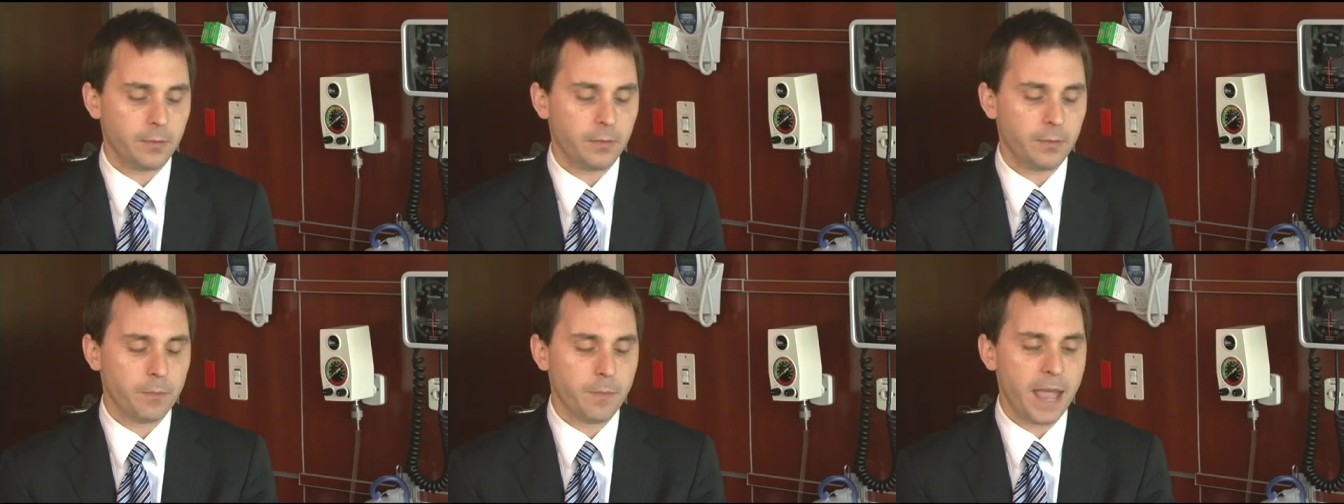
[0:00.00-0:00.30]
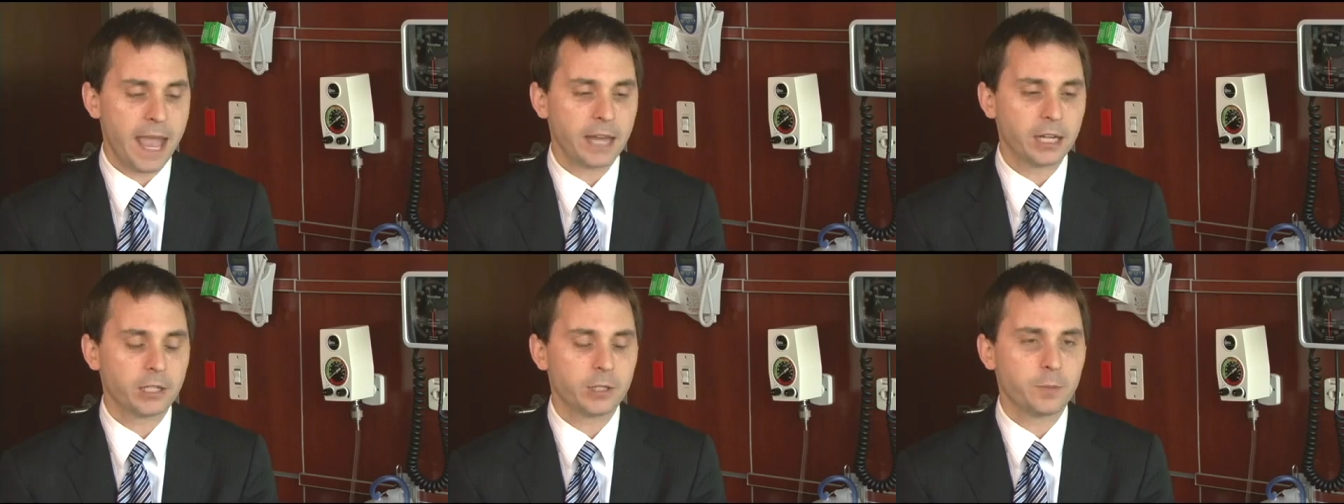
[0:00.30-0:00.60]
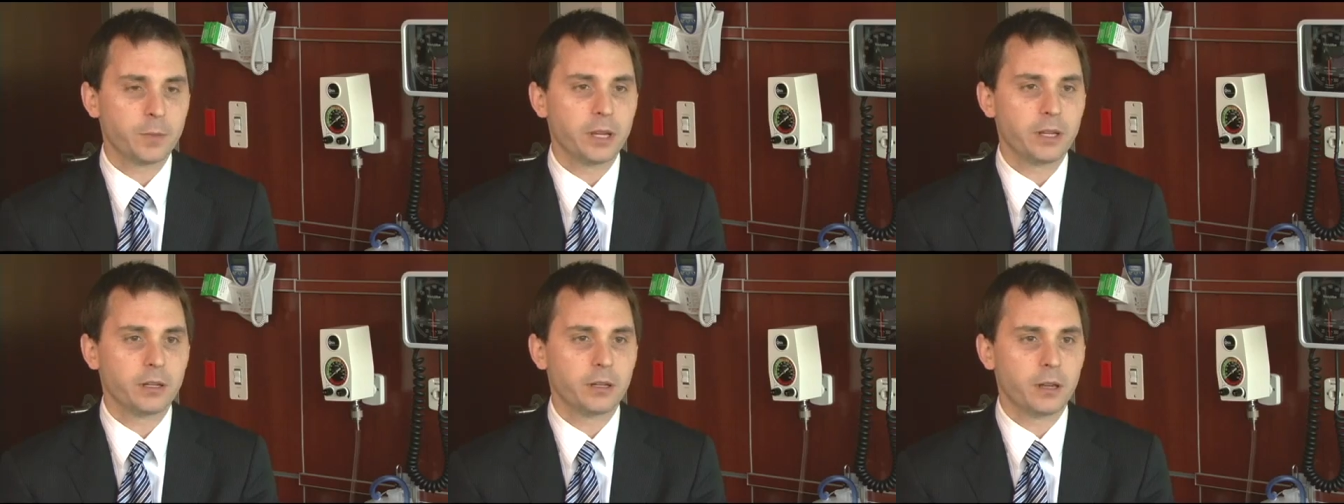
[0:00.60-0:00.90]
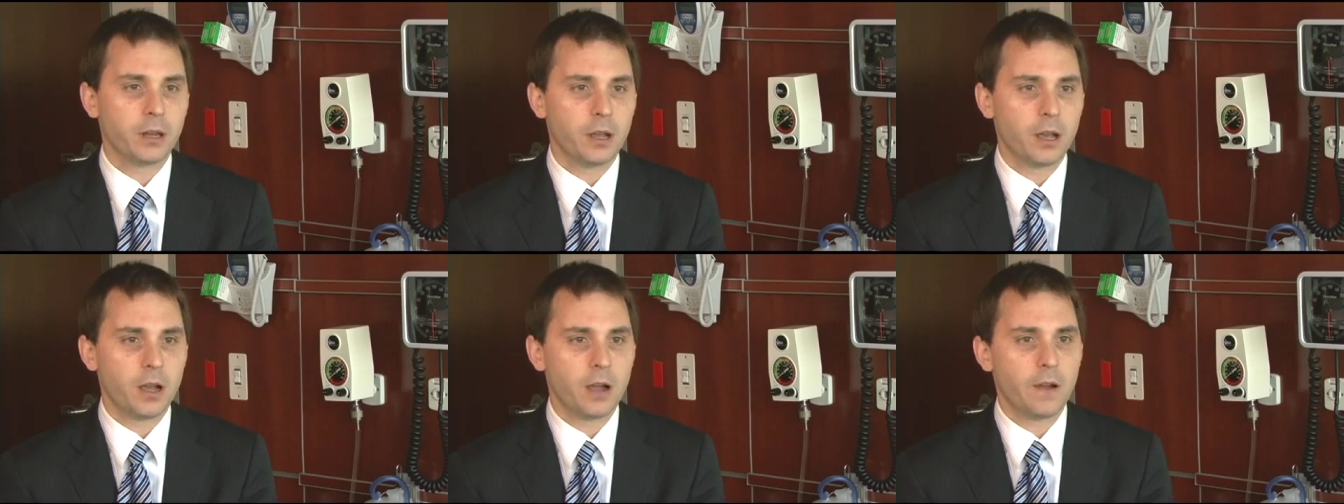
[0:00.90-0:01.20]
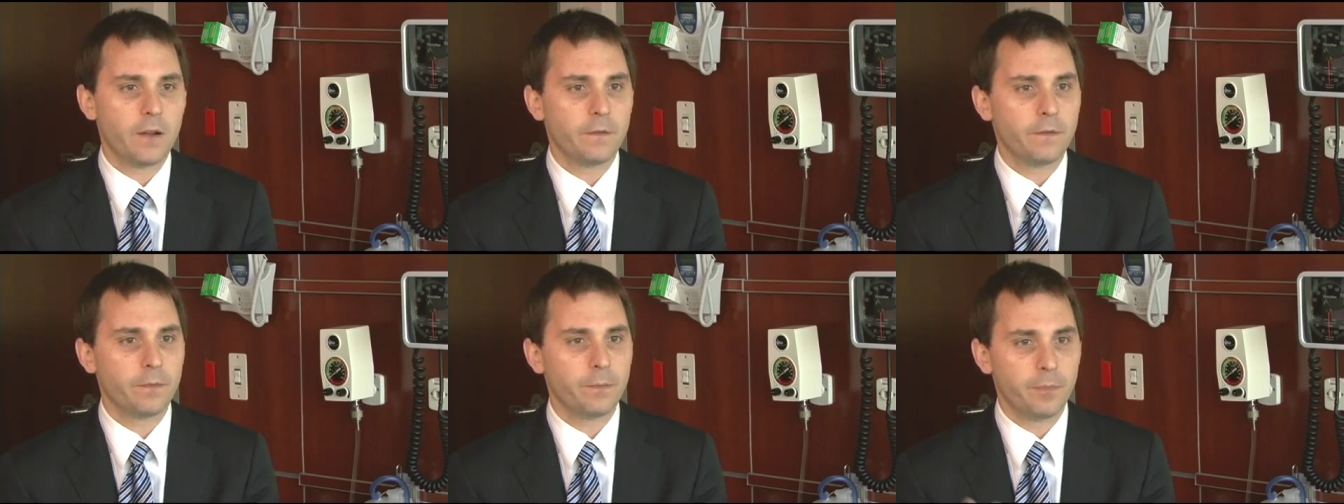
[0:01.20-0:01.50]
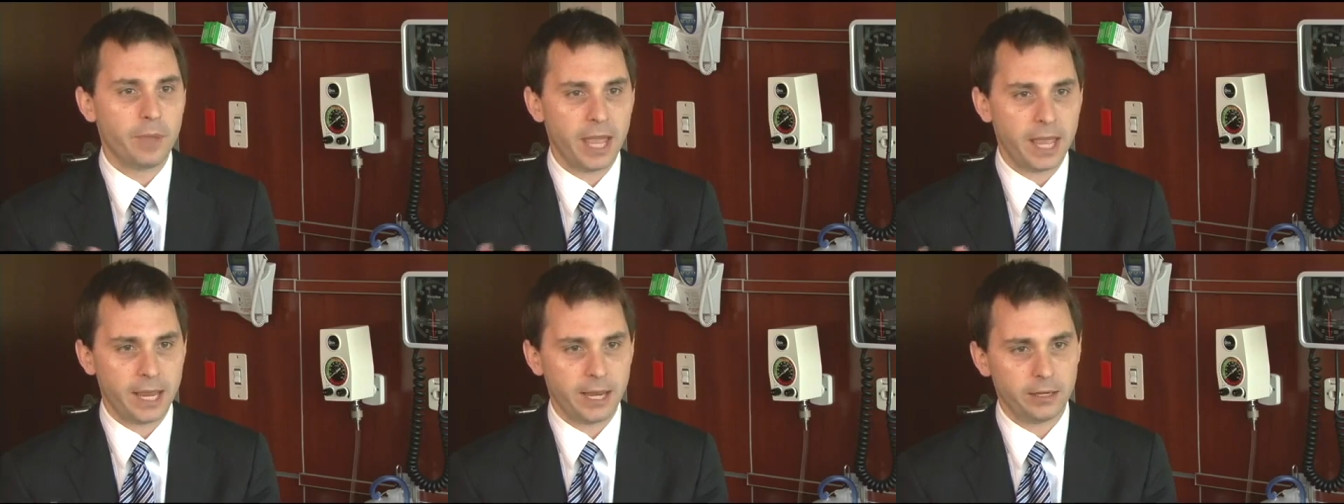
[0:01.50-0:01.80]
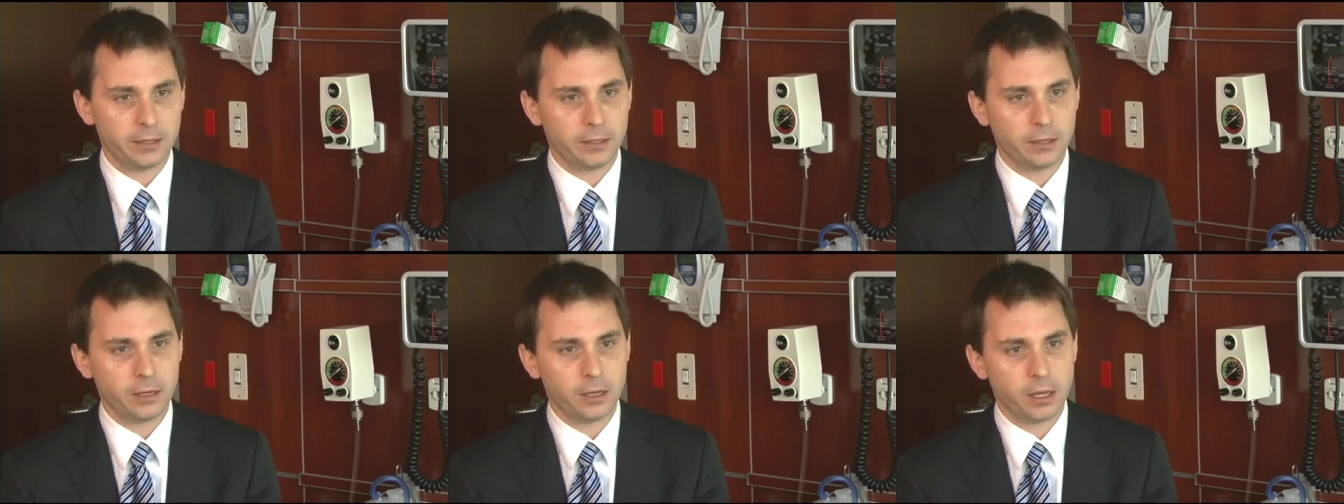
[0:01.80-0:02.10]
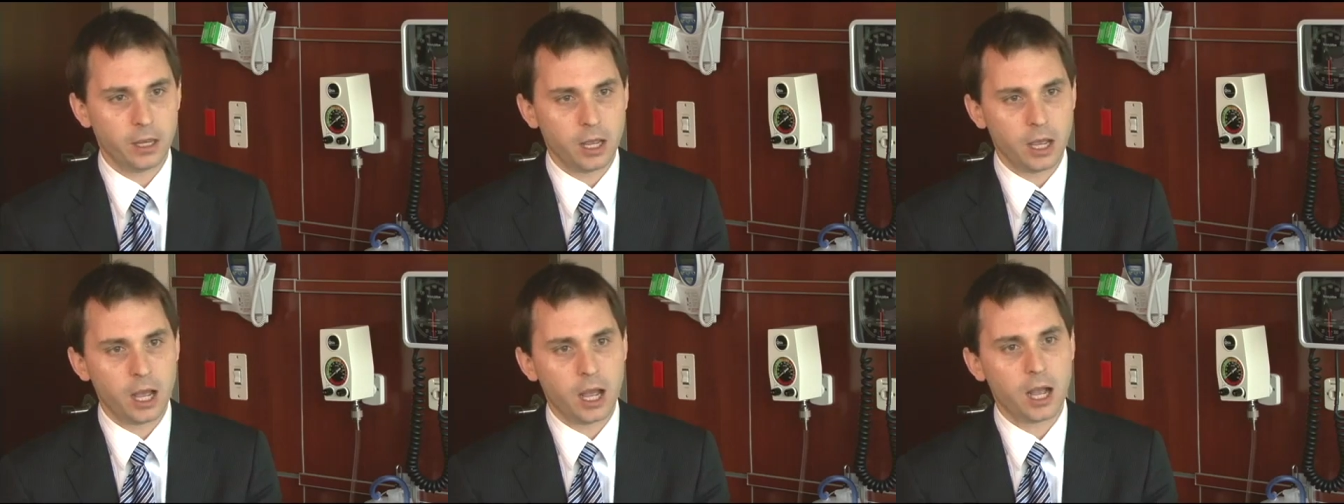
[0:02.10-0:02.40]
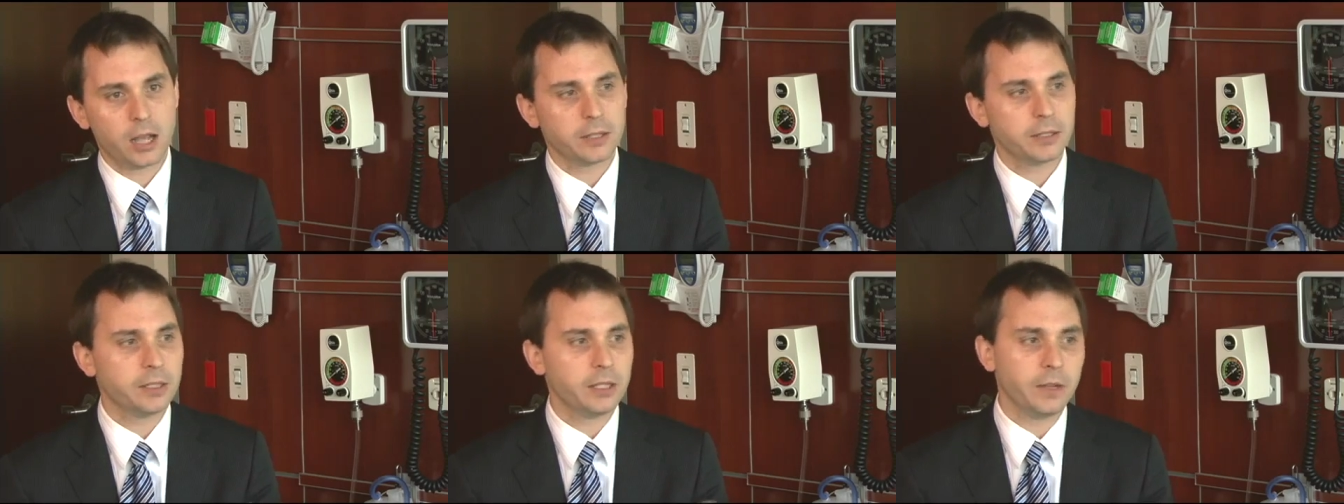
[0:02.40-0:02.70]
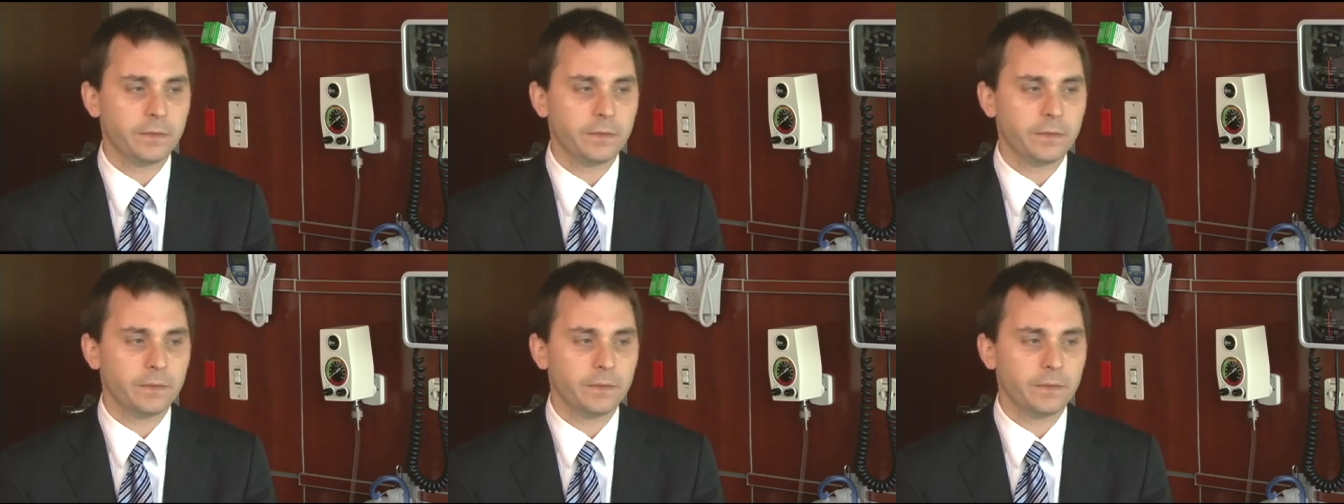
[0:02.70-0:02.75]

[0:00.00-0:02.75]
management of pain uh,